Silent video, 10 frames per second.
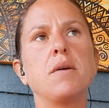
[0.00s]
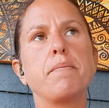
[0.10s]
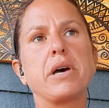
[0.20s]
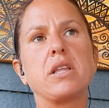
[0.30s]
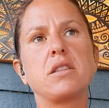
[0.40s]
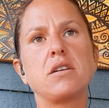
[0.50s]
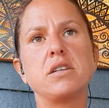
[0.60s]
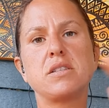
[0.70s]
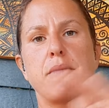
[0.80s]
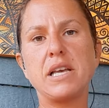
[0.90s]
But there
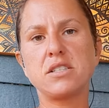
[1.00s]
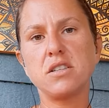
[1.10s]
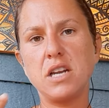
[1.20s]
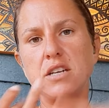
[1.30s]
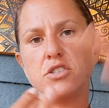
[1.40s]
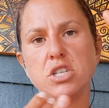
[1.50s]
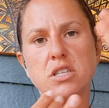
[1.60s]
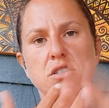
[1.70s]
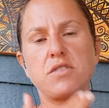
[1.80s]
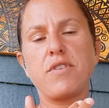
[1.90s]
is a masculine energy
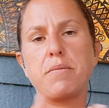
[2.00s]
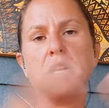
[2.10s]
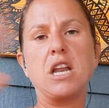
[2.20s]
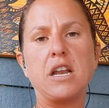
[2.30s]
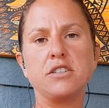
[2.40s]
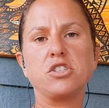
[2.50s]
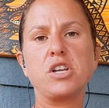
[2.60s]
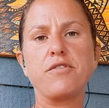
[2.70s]
and there's a feminine energy